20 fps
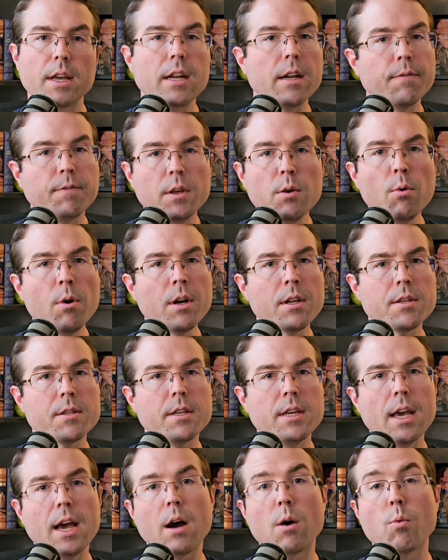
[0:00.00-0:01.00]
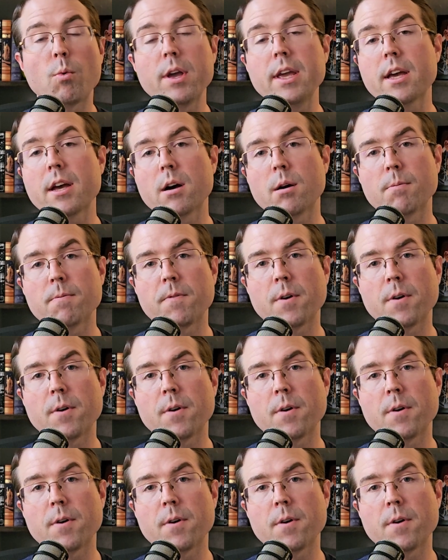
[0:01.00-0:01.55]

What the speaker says: and if you want to see how we help